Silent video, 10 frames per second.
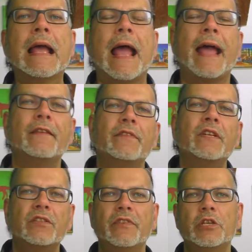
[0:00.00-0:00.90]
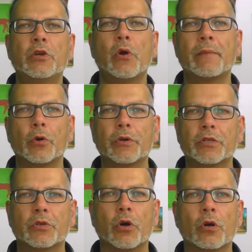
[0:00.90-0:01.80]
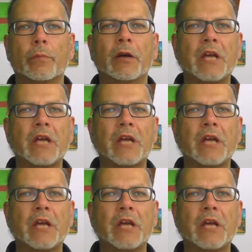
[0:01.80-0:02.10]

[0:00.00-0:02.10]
and in this video I'm going to talk about